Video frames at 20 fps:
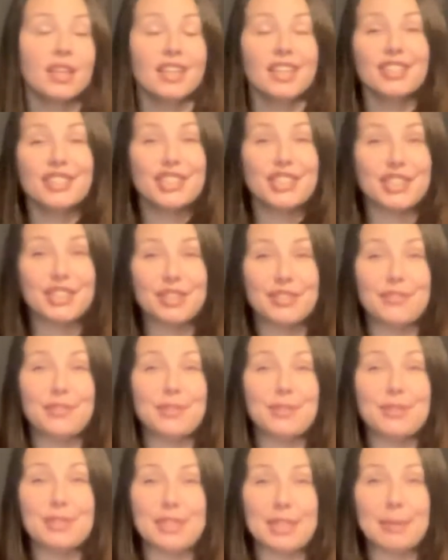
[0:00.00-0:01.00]
just a few
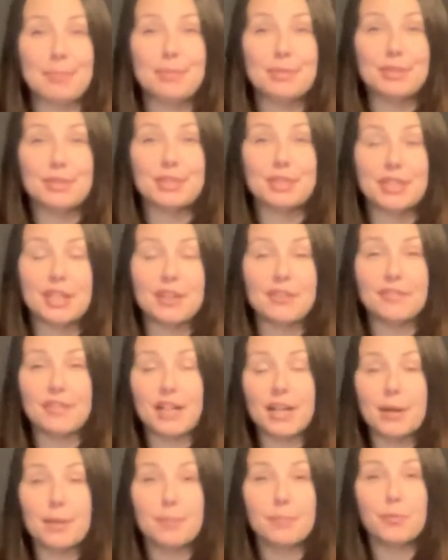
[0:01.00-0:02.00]
examples of
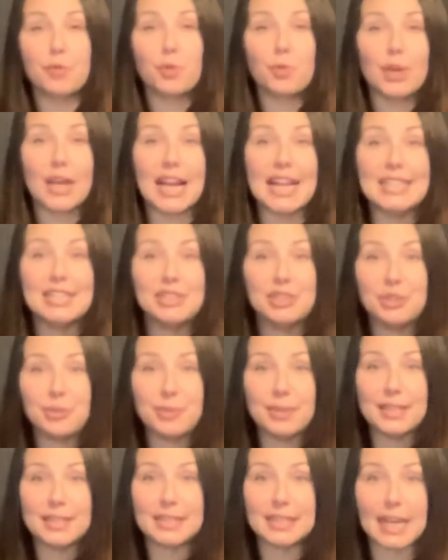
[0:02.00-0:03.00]
what I do
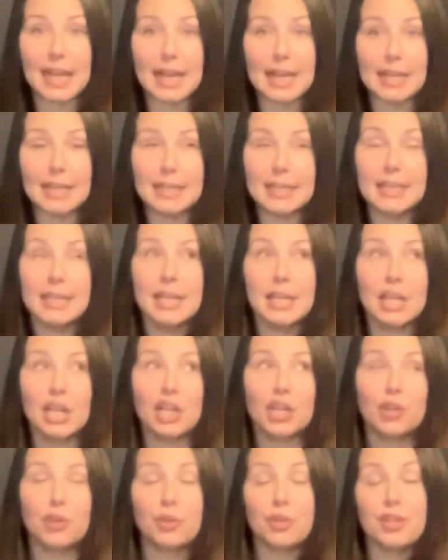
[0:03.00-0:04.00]
is I
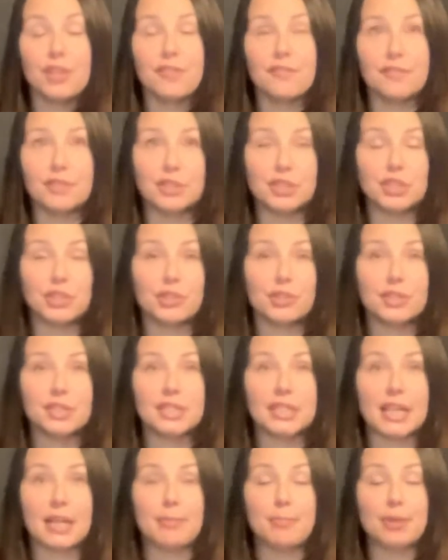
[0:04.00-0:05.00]
go to the filters and
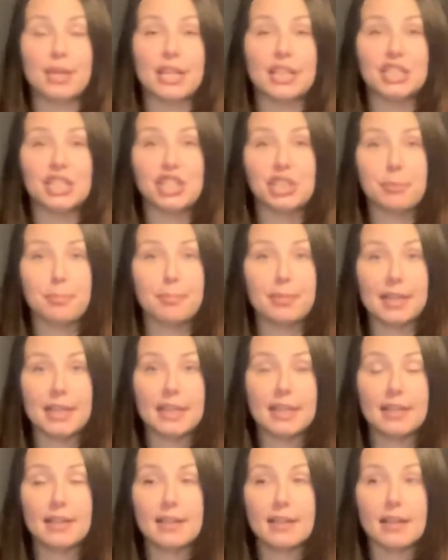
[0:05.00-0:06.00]
I put on
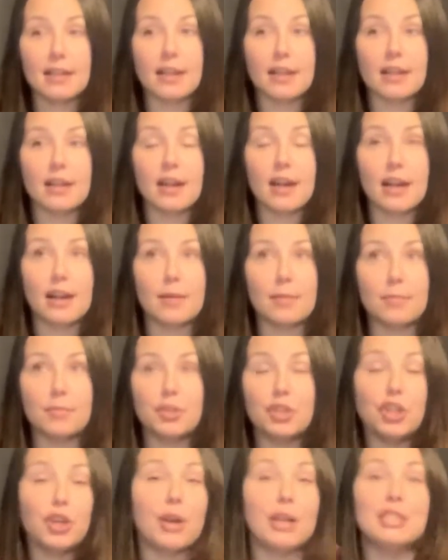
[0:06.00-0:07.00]
shipping.
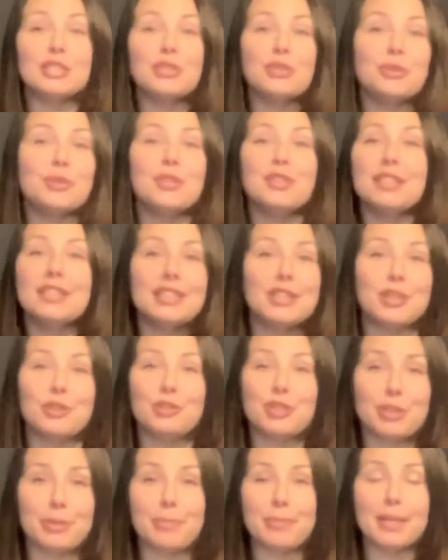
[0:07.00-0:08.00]
No, I do no
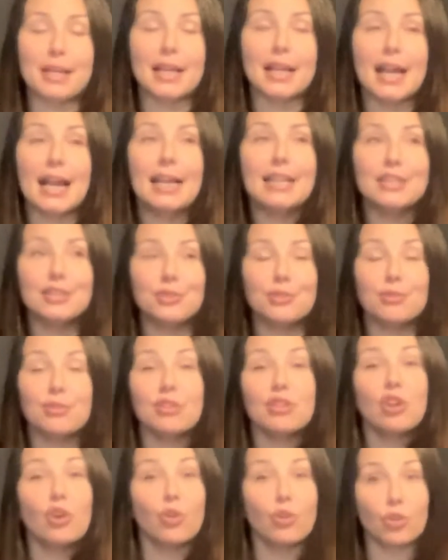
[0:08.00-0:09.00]
shipping. I do
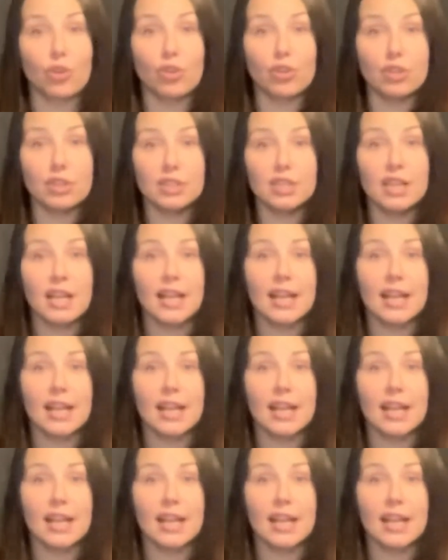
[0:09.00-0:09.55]
local,